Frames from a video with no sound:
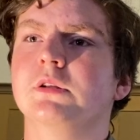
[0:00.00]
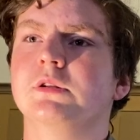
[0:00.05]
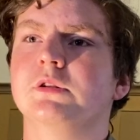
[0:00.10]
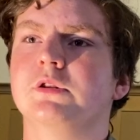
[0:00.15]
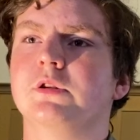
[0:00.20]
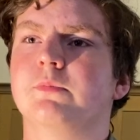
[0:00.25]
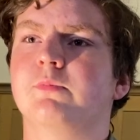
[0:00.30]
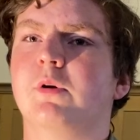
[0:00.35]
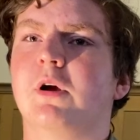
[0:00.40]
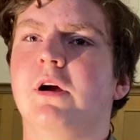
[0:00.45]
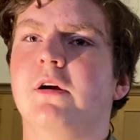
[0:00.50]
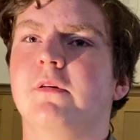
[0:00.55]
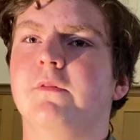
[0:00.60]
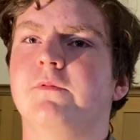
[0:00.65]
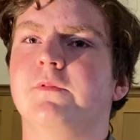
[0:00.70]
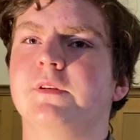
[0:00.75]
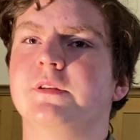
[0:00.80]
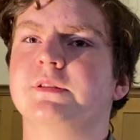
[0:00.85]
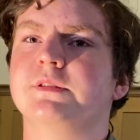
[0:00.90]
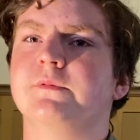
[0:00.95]
So the
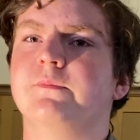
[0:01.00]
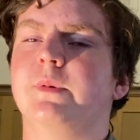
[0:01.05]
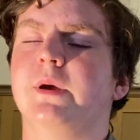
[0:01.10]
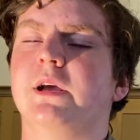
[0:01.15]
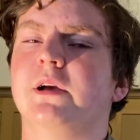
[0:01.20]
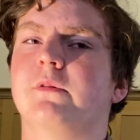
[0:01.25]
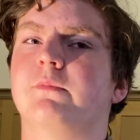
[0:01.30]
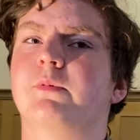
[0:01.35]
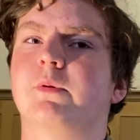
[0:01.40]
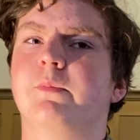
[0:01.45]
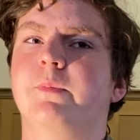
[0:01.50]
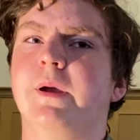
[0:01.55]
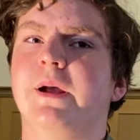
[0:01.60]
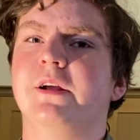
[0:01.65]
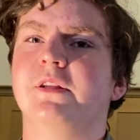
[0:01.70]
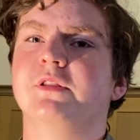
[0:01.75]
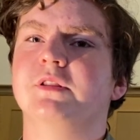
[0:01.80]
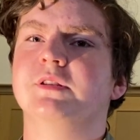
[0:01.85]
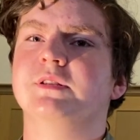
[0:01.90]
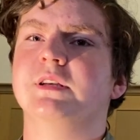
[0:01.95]
prophets of Baal
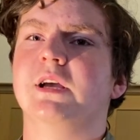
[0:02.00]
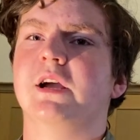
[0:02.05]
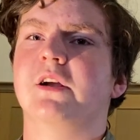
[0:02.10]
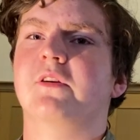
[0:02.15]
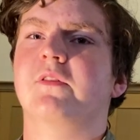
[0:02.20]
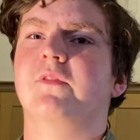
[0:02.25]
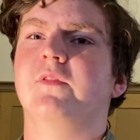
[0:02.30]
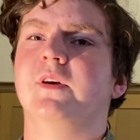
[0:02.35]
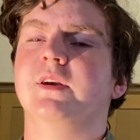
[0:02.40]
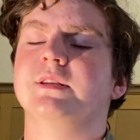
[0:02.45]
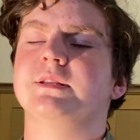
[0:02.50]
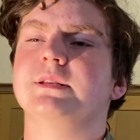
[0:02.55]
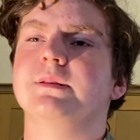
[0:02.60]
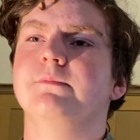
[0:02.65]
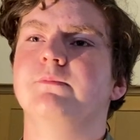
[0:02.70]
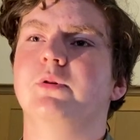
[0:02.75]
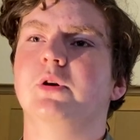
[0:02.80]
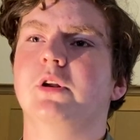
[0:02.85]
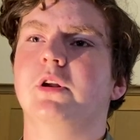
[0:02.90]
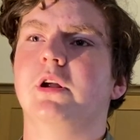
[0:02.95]
prepared the sacrifice
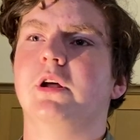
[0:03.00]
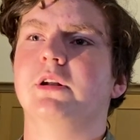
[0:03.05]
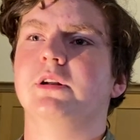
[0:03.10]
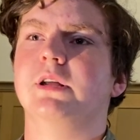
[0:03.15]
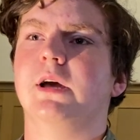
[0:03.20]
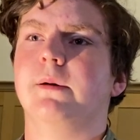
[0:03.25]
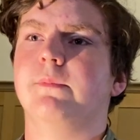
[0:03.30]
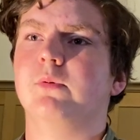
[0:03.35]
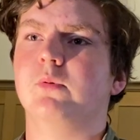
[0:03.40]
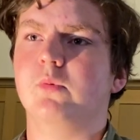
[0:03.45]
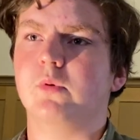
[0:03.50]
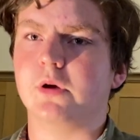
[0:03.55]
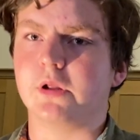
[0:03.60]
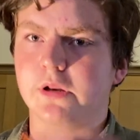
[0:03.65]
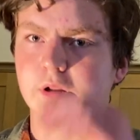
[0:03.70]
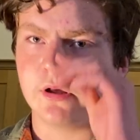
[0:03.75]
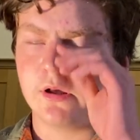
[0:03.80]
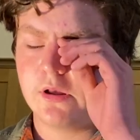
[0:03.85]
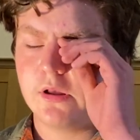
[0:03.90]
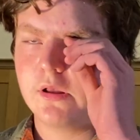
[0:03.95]
and put it on top of wood.
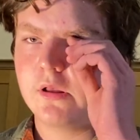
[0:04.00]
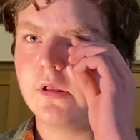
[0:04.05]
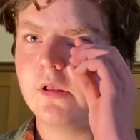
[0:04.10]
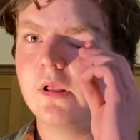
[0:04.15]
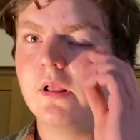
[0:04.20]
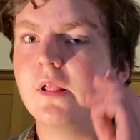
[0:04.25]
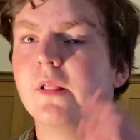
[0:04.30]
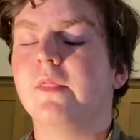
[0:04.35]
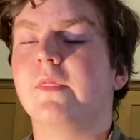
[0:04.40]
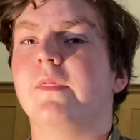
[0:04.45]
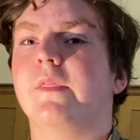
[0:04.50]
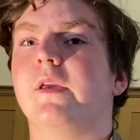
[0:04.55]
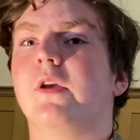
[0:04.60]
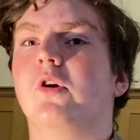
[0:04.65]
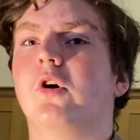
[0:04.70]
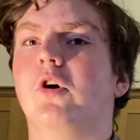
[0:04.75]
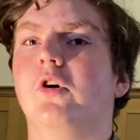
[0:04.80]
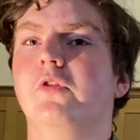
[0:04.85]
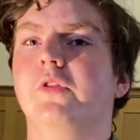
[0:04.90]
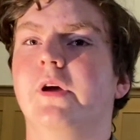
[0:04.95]
They
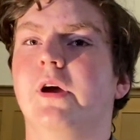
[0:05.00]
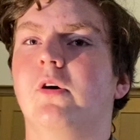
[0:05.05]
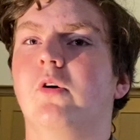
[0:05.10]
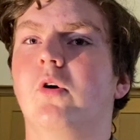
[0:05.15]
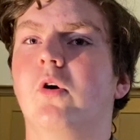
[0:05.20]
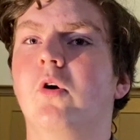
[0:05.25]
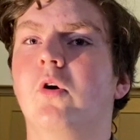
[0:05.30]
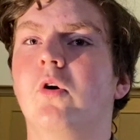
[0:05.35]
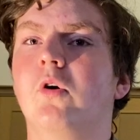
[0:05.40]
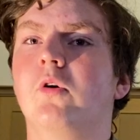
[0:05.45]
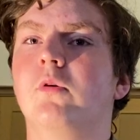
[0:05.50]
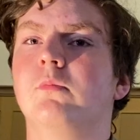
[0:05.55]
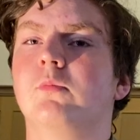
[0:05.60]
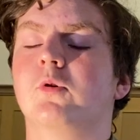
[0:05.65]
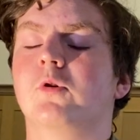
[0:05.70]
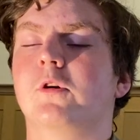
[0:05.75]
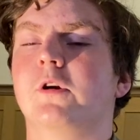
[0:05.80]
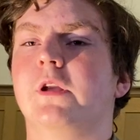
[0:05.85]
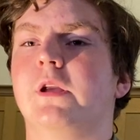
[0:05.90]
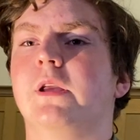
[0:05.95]
called out all
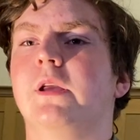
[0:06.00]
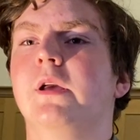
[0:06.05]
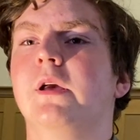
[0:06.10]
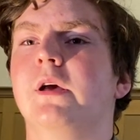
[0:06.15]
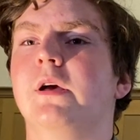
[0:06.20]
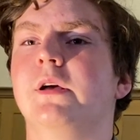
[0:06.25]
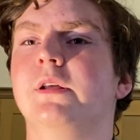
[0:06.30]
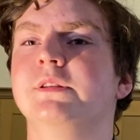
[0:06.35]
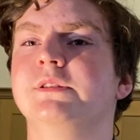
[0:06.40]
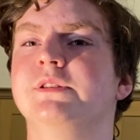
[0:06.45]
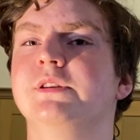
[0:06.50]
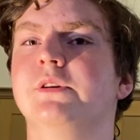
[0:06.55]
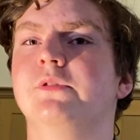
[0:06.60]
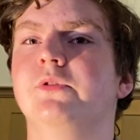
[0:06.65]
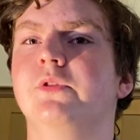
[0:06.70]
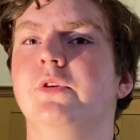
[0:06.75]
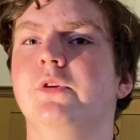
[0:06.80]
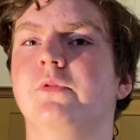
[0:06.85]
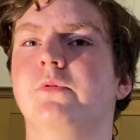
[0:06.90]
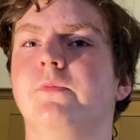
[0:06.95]
morning until
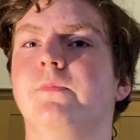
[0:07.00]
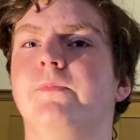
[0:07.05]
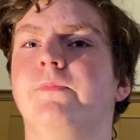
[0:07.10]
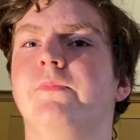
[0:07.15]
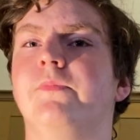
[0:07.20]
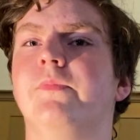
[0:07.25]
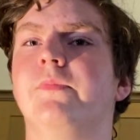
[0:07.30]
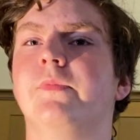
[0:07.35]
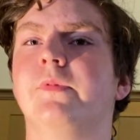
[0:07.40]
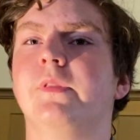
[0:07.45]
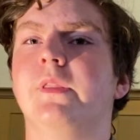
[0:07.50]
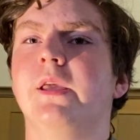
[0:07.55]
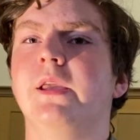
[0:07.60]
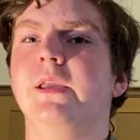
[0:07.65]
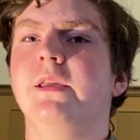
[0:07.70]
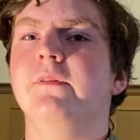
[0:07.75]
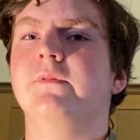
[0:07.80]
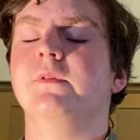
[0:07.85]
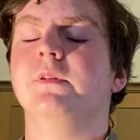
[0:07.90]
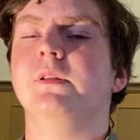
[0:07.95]
noon. They
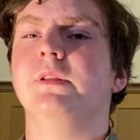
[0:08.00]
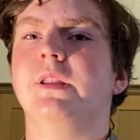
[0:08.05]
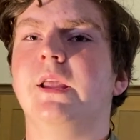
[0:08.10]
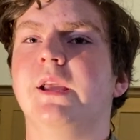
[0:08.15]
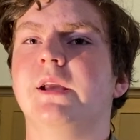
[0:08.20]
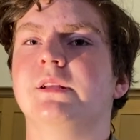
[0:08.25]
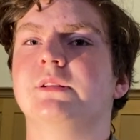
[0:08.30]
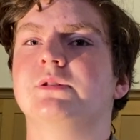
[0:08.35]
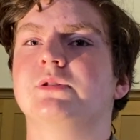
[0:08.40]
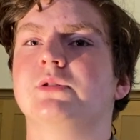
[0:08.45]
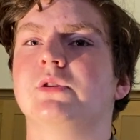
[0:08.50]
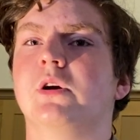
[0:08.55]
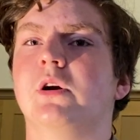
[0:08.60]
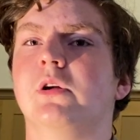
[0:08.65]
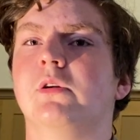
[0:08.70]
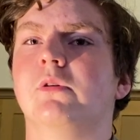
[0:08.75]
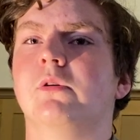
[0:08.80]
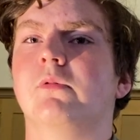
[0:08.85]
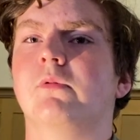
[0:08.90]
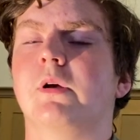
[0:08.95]
even danced
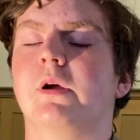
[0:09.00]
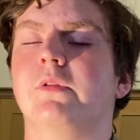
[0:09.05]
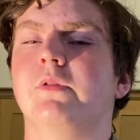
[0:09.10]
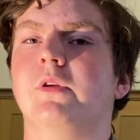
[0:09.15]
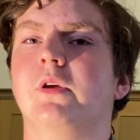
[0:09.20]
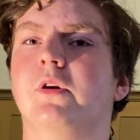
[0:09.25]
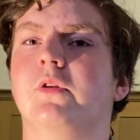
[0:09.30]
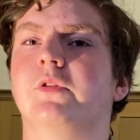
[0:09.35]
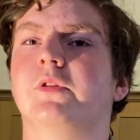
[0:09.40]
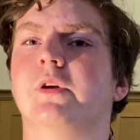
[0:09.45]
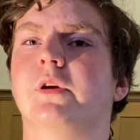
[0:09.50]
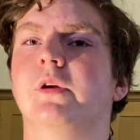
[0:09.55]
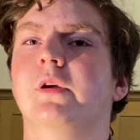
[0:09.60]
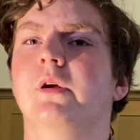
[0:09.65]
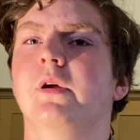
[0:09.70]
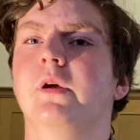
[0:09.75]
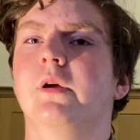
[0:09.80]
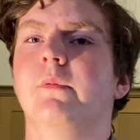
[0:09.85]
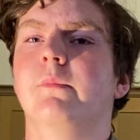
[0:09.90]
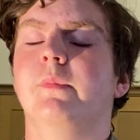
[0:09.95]
around the altar,
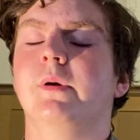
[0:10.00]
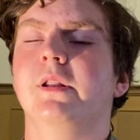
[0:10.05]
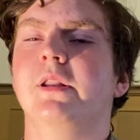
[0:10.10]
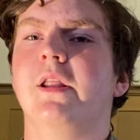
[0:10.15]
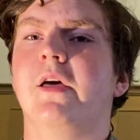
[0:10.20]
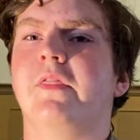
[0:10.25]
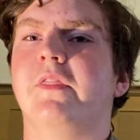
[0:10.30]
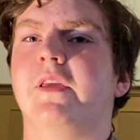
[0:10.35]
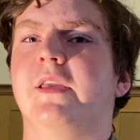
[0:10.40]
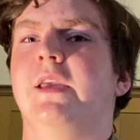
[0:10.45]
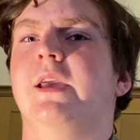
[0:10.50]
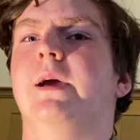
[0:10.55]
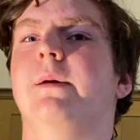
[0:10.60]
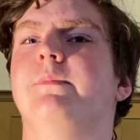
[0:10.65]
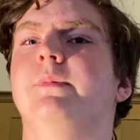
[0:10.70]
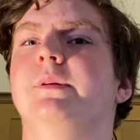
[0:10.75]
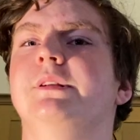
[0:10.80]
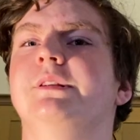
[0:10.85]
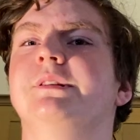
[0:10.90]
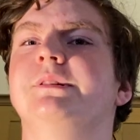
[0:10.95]
but nothing
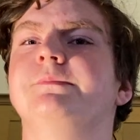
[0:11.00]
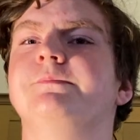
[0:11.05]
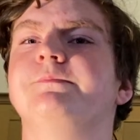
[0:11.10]
happened.